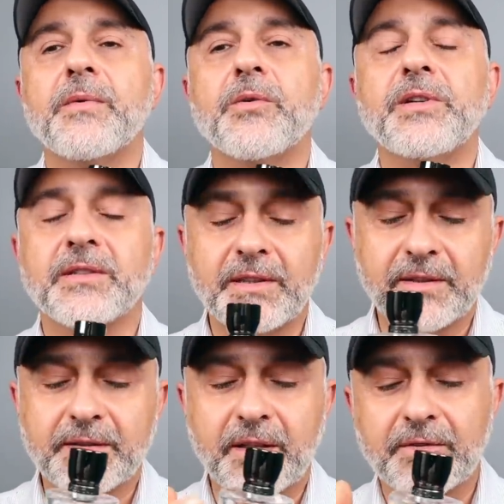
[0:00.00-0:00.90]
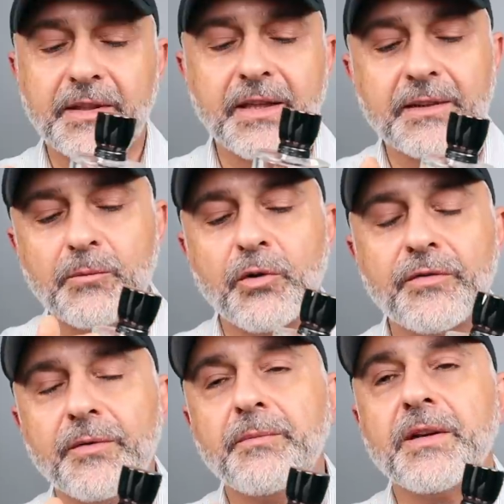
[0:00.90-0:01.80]
I recently discovered they got more
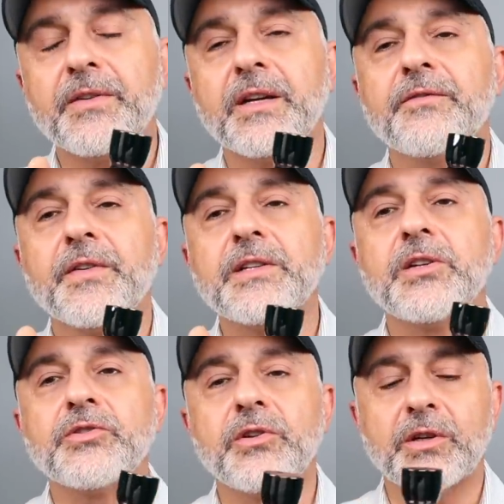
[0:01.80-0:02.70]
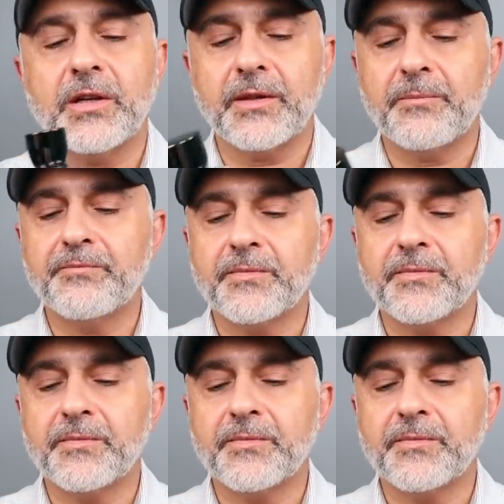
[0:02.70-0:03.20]
of a bit of a vintage look on the